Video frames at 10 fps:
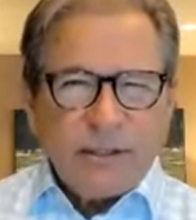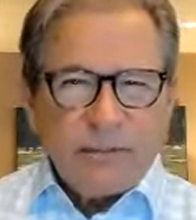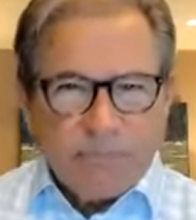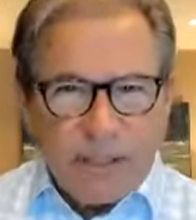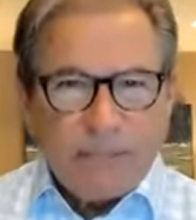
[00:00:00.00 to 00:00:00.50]

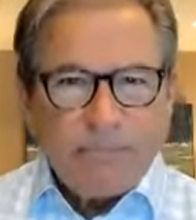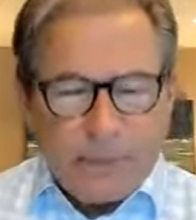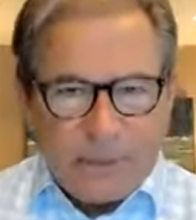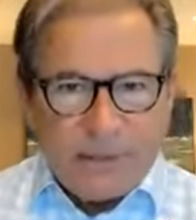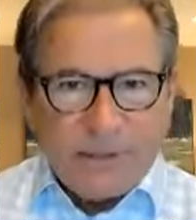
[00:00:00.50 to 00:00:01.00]
and
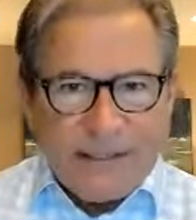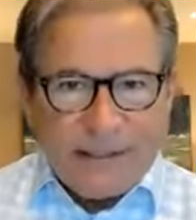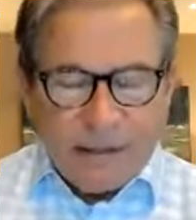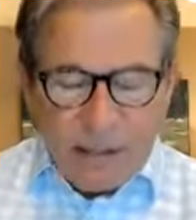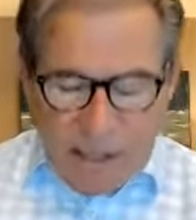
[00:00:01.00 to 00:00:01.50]

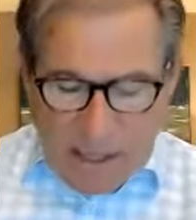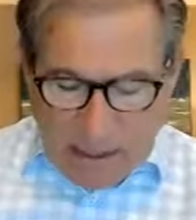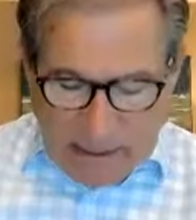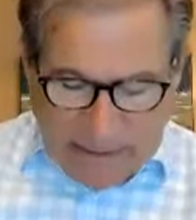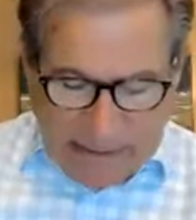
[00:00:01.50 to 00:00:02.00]
building.
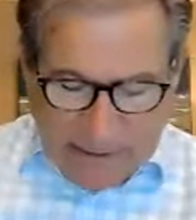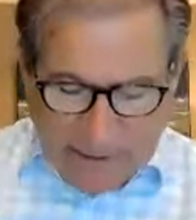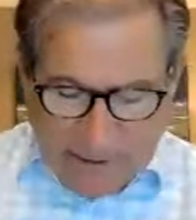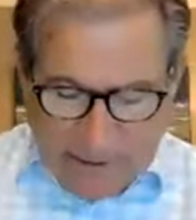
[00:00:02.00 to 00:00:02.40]
And